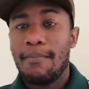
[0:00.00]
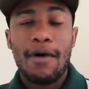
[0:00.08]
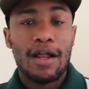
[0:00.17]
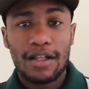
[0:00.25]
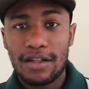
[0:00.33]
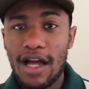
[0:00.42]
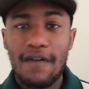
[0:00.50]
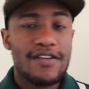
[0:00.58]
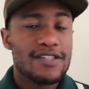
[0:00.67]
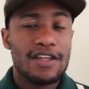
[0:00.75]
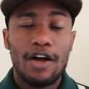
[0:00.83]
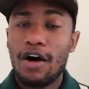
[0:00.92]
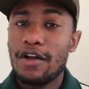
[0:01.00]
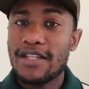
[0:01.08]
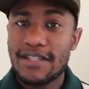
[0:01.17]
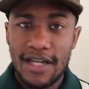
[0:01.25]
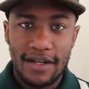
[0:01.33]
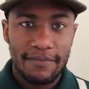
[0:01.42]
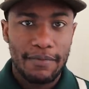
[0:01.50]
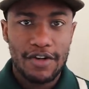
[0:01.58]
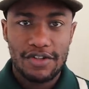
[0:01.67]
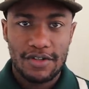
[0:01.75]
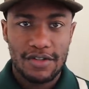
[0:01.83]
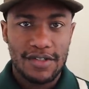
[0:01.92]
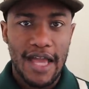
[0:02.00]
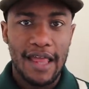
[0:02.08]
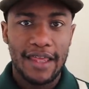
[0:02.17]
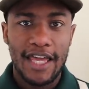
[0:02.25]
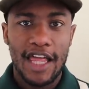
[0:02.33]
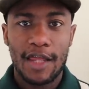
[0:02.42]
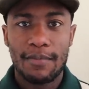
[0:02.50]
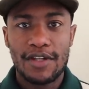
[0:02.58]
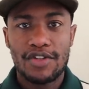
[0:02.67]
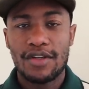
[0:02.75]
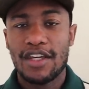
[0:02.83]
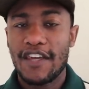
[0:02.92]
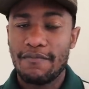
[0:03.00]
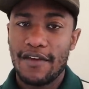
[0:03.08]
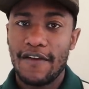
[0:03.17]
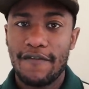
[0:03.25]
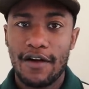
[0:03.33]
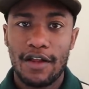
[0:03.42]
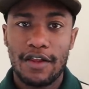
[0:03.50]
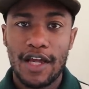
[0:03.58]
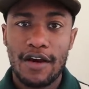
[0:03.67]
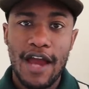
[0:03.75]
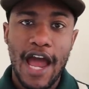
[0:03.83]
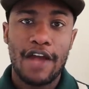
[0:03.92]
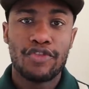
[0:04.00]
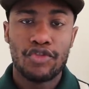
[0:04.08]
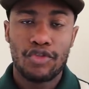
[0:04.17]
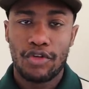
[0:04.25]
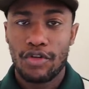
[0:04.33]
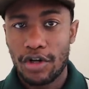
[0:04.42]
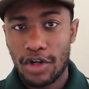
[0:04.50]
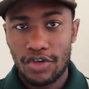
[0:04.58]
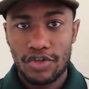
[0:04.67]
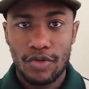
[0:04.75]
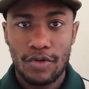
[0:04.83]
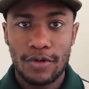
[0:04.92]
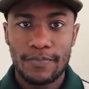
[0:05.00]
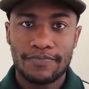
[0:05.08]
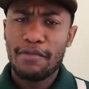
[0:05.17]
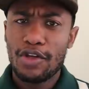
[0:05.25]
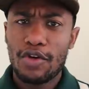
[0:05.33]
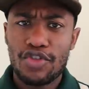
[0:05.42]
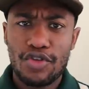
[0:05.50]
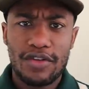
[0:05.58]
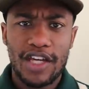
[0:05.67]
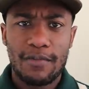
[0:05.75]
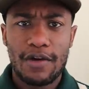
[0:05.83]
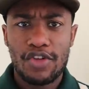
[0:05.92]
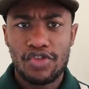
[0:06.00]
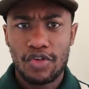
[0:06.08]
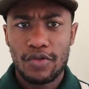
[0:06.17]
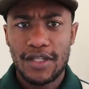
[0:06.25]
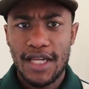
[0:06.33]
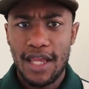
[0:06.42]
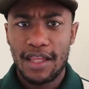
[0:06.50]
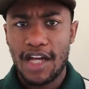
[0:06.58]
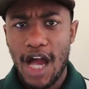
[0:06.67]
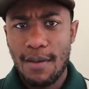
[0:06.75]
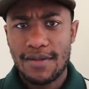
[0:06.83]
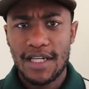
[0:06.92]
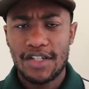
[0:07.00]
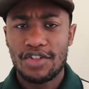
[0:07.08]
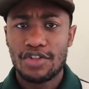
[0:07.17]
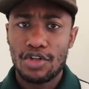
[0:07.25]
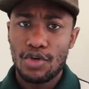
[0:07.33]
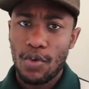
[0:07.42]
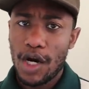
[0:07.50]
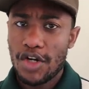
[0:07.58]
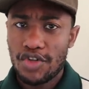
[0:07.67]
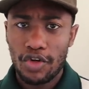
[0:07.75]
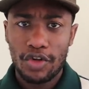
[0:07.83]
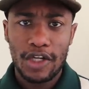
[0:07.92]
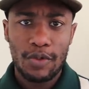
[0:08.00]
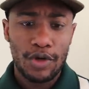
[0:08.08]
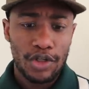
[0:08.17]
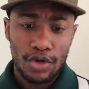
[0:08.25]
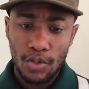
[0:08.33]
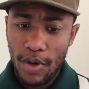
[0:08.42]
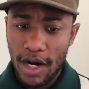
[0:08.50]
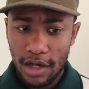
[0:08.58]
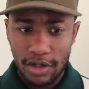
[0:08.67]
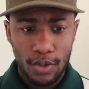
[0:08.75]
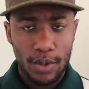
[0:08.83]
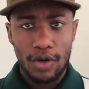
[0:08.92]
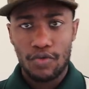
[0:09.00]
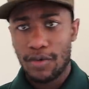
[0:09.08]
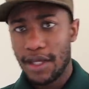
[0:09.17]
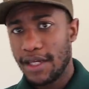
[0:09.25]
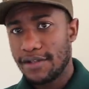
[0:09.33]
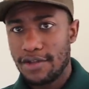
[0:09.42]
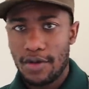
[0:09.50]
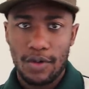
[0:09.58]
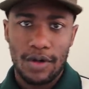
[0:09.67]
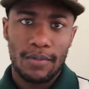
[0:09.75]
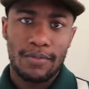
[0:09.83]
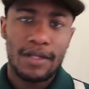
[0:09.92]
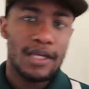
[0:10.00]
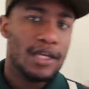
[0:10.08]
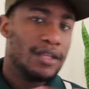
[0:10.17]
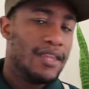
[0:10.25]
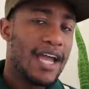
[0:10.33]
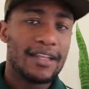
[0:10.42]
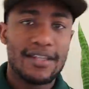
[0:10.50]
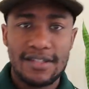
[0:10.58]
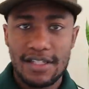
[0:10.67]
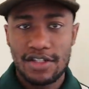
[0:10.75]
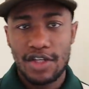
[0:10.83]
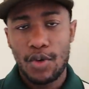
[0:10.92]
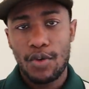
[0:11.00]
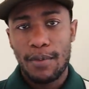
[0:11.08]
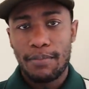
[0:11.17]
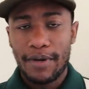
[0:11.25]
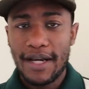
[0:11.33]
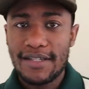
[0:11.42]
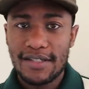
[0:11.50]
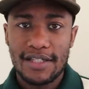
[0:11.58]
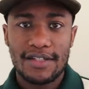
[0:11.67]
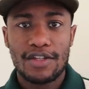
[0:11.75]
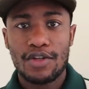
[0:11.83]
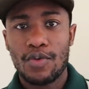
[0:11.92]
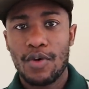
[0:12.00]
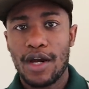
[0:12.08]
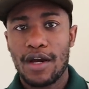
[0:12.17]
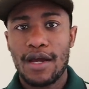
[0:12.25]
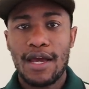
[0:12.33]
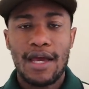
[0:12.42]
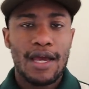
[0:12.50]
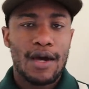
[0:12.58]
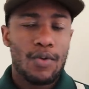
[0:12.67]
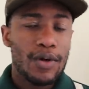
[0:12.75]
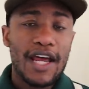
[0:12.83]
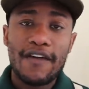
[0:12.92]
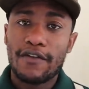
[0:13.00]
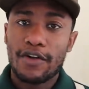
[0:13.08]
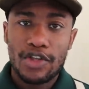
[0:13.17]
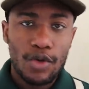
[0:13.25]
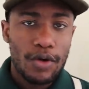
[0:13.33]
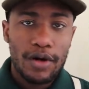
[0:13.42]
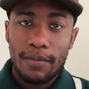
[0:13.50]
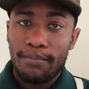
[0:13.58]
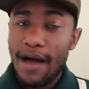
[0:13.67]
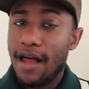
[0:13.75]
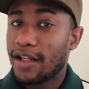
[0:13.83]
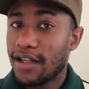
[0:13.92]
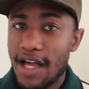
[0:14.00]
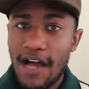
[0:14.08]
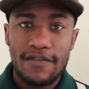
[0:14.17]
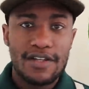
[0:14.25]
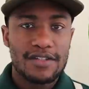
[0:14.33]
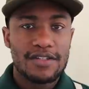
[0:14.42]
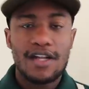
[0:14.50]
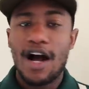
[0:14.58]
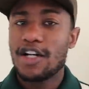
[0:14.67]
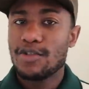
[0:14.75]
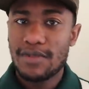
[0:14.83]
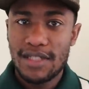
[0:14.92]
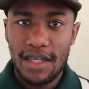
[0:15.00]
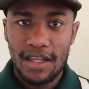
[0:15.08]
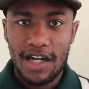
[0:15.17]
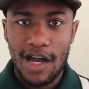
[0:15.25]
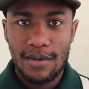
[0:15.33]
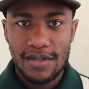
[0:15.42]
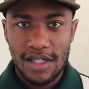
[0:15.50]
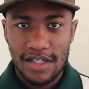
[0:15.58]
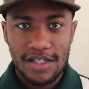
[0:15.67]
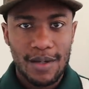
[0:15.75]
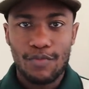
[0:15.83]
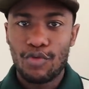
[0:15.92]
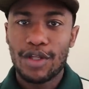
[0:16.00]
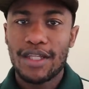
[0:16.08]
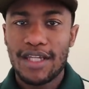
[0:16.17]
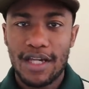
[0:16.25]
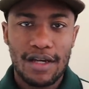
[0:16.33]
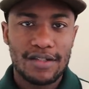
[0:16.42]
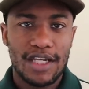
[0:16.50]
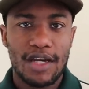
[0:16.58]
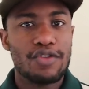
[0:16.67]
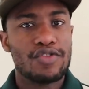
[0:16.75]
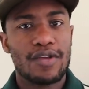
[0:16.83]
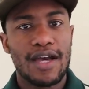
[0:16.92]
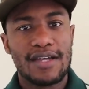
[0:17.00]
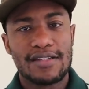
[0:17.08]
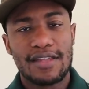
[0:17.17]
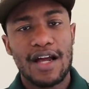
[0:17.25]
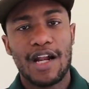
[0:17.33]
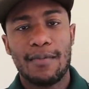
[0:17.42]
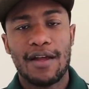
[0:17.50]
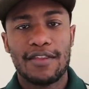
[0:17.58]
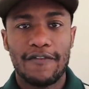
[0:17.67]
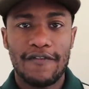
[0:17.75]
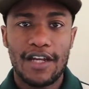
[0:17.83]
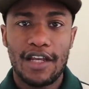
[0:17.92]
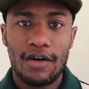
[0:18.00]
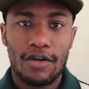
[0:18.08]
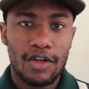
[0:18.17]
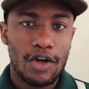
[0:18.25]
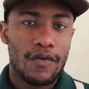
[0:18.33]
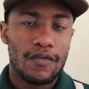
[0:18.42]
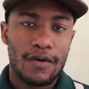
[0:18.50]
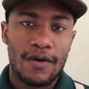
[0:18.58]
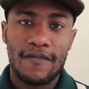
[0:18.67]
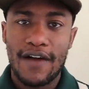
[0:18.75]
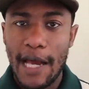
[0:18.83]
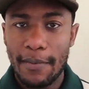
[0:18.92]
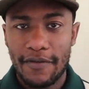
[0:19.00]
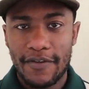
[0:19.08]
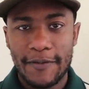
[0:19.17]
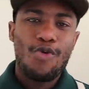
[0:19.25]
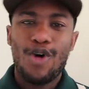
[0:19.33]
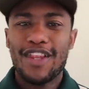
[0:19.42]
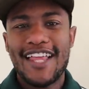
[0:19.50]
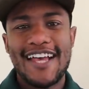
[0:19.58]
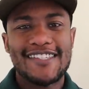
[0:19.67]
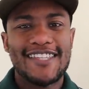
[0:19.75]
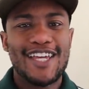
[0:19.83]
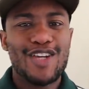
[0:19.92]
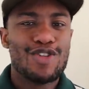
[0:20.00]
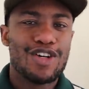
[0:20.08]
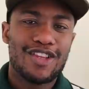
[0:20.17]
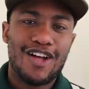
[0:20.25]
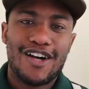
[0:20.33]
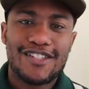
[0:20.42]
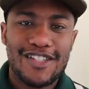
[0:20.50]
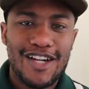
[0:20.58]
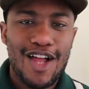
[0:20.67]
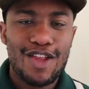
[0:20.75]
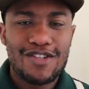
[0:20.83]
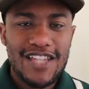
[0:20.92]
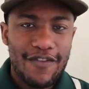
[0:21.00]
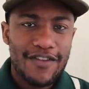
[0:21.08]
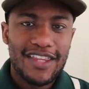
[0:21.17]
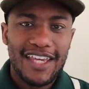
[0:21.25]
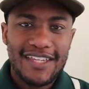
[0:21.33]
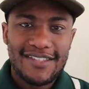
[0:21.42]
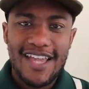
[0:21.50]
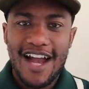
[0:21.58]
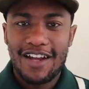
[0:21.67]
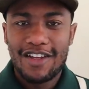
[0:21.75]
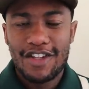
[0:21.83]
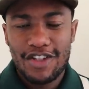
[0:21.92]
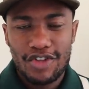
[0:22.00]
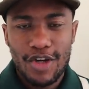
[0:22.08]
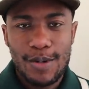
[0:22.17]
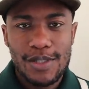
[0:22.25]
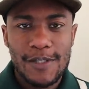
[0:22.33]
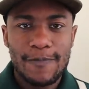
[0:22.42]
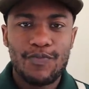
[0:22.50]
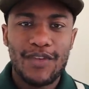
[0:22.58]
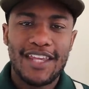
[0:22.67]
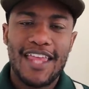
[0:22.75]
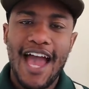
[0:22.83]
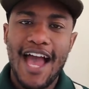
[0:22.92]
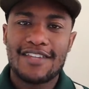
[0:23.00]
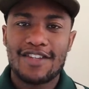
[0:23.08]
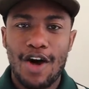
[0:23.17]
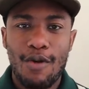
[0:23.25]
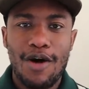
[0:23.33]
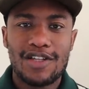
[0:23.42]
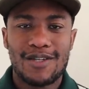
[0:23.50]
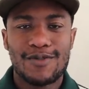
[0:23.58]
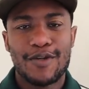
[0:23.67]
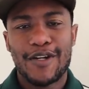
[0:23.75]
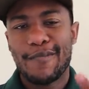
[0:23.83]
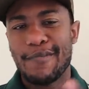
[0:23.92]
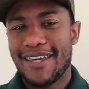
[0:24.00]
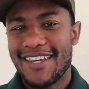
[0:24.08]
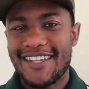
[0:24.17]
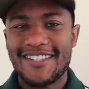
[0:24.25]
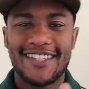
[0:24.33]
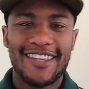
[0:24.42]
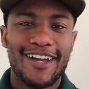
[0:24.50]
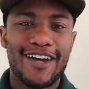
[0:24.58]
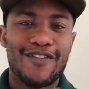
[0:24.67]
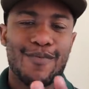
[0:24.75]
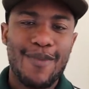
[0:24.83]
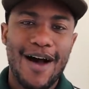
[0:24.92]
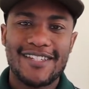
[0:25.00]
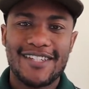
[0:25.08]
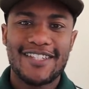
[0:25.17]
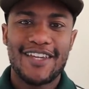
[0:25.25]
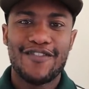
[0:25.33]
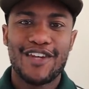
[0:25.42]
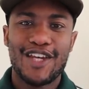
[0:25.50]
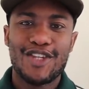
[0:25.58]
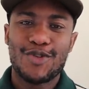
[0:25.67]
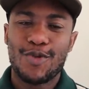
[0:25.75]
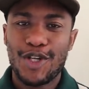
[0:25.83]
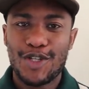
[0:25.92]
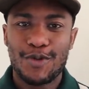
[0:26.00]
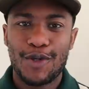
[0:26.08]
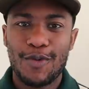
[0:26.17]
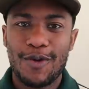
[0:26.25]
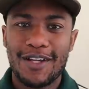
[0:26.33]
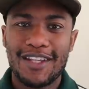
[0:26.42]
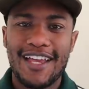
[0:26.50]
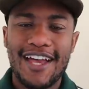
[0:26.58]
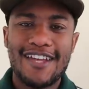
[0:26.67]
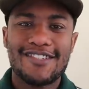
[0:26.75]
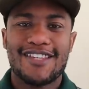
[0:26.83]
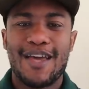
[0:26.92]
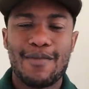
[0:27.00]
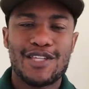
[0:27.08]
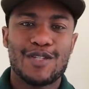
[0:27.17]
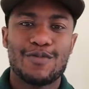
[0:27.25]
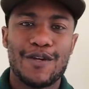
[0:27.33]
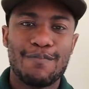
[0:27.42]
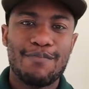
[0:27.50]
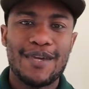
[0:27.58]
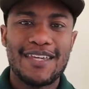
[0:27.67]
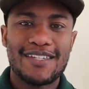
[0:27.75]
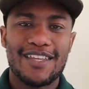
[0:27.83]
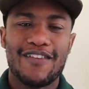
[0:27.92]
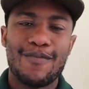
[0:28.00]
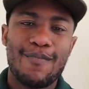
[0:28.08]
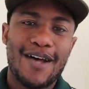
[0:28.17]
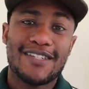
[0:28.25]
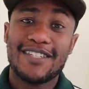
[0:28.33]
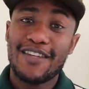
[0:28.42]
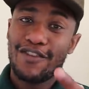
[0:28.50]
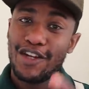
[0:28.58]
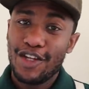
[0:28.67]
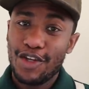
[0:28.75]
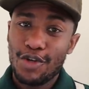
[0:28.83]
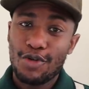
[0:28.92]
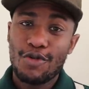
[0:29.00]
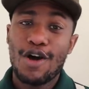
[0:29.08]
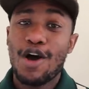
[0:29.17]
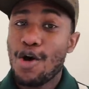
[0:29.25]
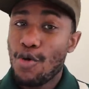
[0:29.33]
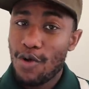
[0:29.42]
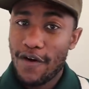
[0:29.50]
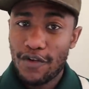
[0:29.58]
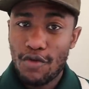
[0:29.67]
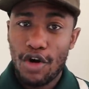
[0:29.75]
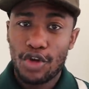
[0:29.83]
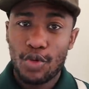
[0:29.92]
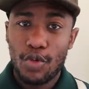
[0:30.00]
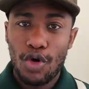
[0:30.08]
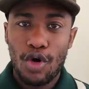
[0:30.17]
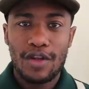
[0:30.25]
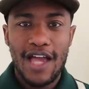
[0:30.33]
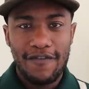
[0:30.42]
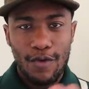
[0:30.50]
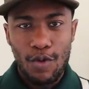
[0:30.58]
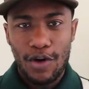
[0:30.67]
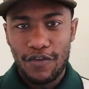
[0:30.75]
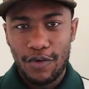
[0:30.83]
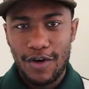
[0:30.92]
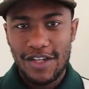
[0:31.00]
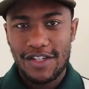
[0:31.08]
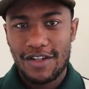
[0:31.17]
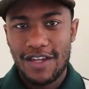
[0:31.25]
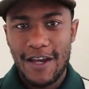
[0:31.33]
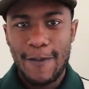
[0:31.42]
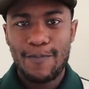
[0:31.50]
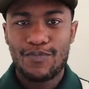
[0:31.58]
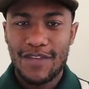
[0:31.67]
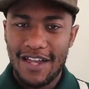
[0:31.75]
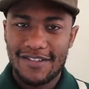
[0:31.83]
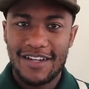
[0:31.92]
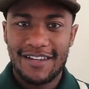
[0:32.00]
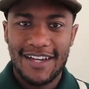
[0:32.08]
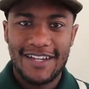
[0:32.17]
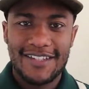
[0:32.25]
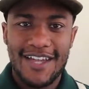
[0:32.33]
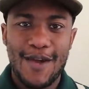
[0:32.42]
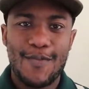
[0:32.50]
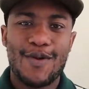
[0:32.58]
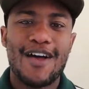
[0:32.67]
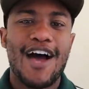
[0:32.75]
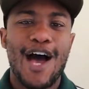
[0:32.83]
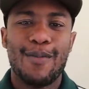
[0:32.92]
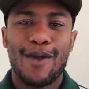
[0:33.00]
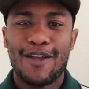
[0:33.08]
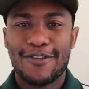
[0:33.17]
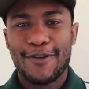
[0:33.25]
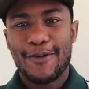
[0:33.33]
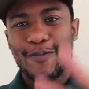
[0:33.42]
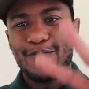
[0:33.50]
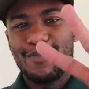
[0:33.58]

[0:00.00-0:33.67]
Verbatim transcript: balaclavas, and all these kind of personal styling elements. You can give me a follow there at Drew underscore. Let me know what you think about jewelry down in the comment section. Do you wear jewelry? What do you wear? Do you wear rings? Do you wear necklaces? Do you wear bracelets? Do you wear whatever? Do you wear balaclavas? Talk to me down in the comment section. I'm really curious to hear what you guys thought about the video, the overall vibe of it. One last thank you to Clocks and Colours. Everything is down in the description. And as always, I'm spreading peace, love, and positivity in 2021. So that means I'm spreading peace, love, and positivity to you Wherever you are in the world, have a wonderful rest of your day. I'll see you next time. Abianto.